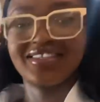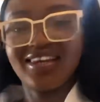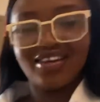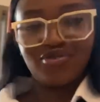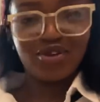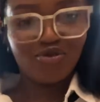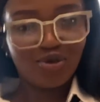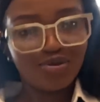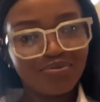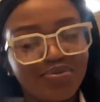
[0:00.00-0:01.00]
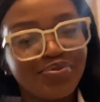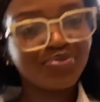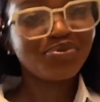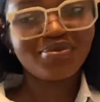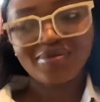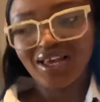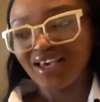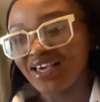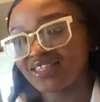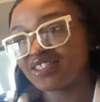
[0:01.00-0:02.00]
the living room.
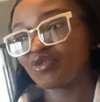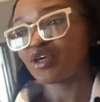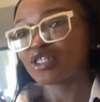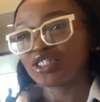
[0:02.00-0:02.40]
This is where you